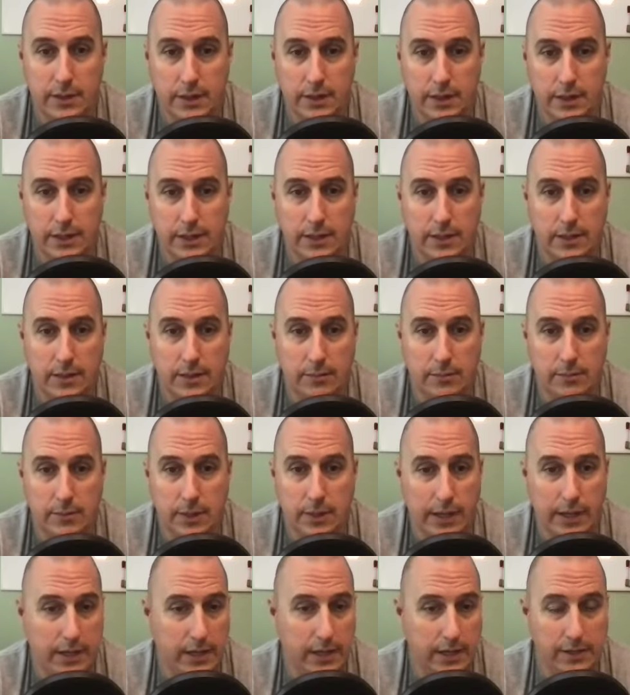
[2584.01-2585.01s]

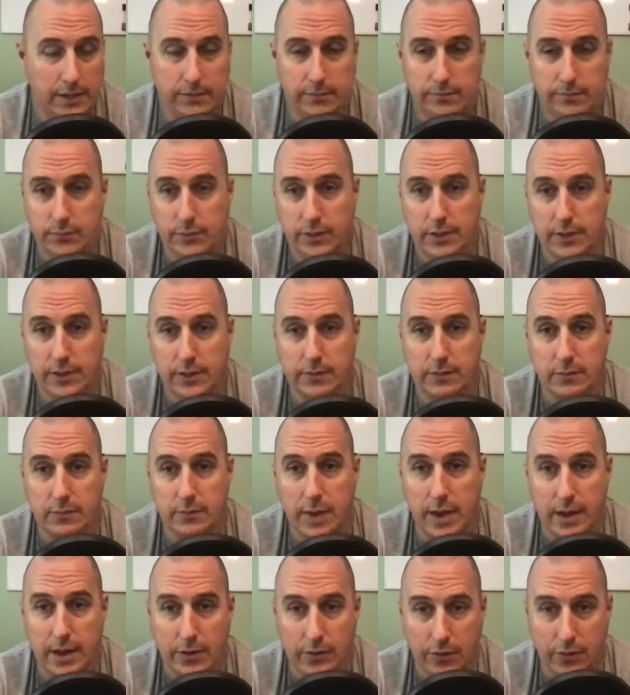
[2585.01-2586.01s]
And it really doesn't
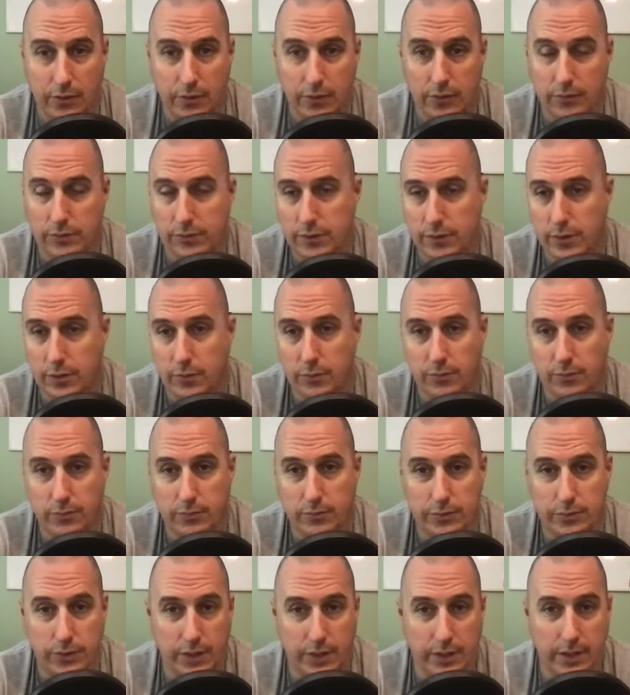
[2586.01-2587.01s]
matter though.
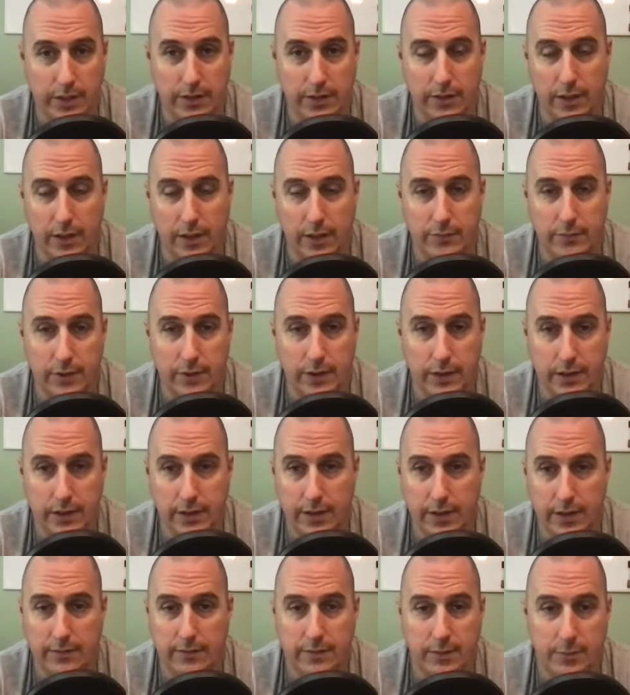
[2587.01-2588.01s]
You get into the
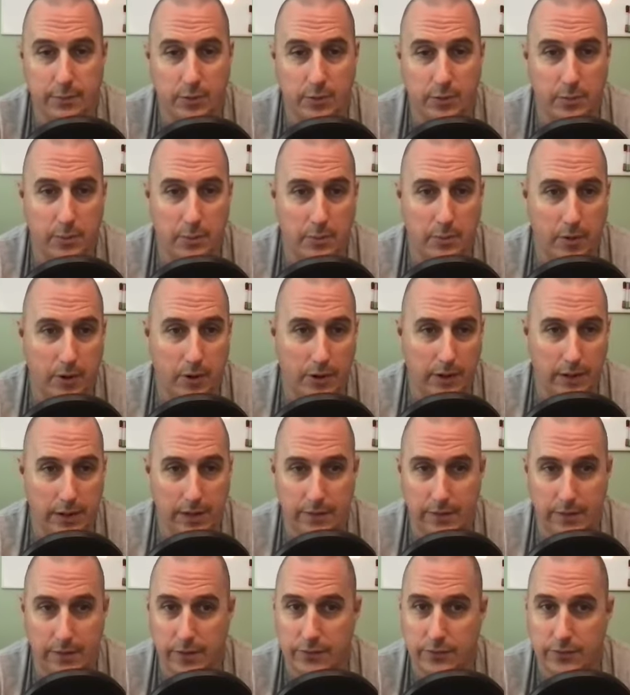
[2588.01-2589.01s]
unregulated supplement market
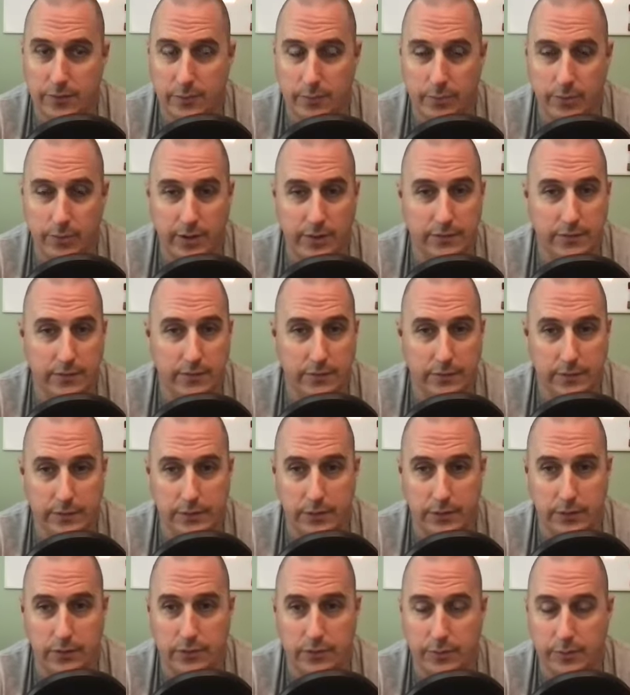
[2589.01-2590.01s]
and there's some places that
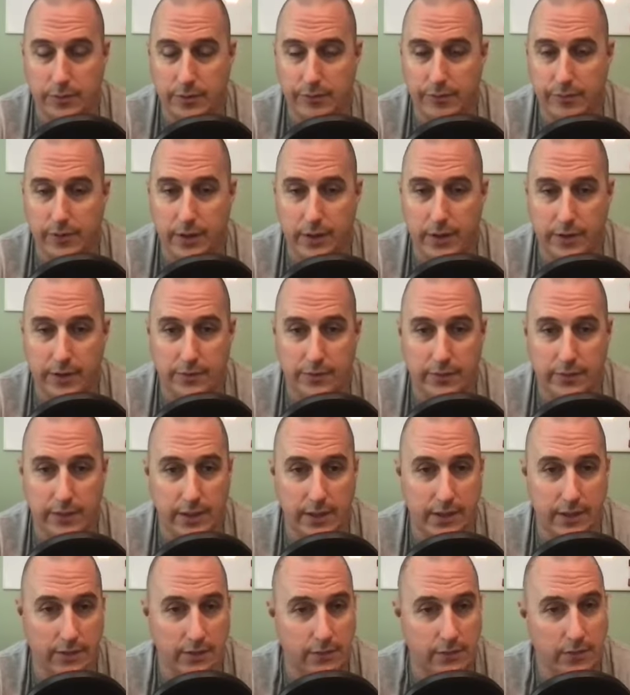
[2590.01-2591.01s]
do some nefarious
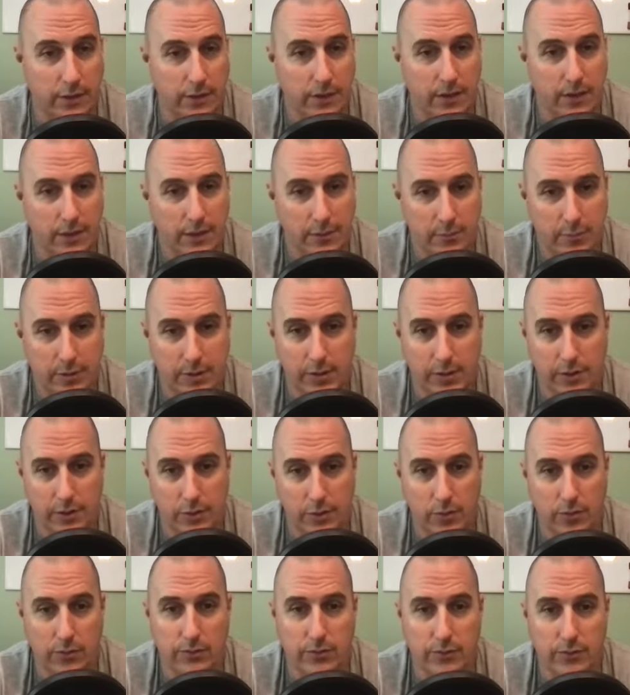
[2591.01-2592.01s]
things, but
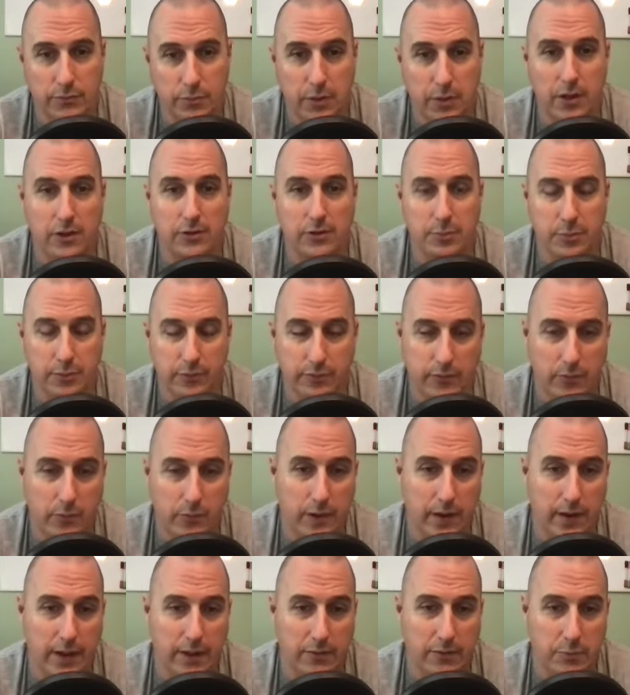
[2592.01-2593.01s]
you are responsible for
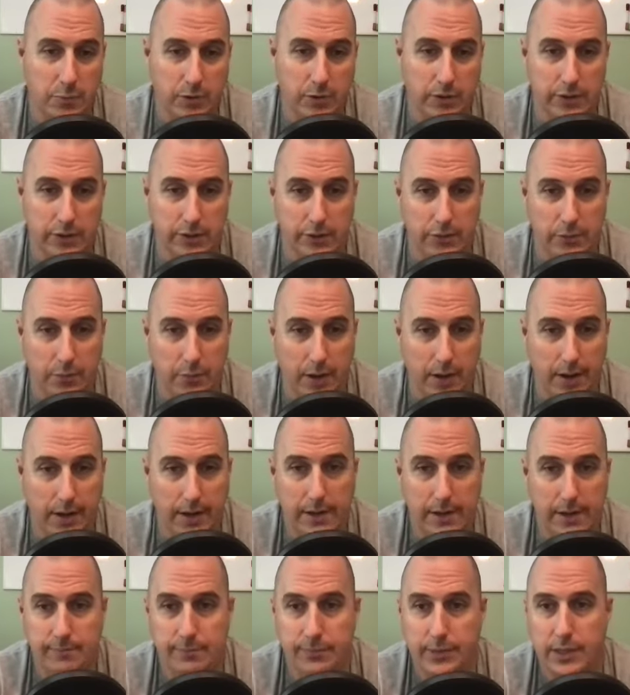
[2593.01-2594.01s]
what gets put into your
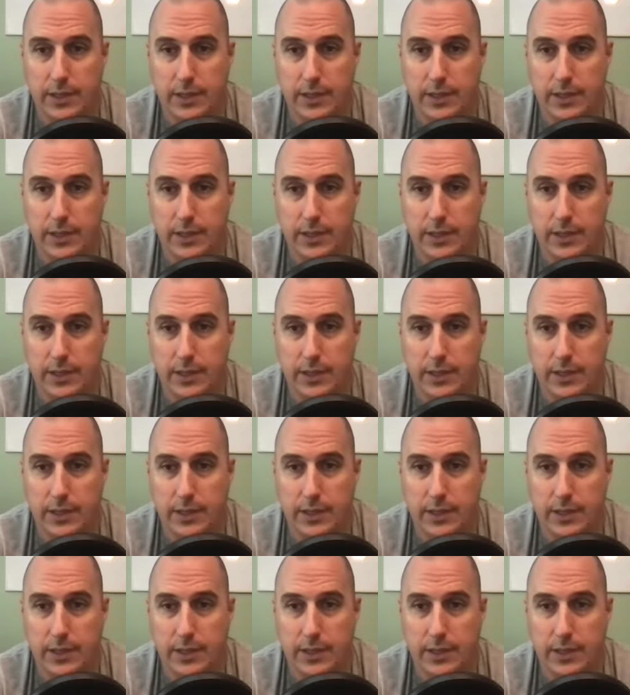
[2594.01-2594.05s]
body.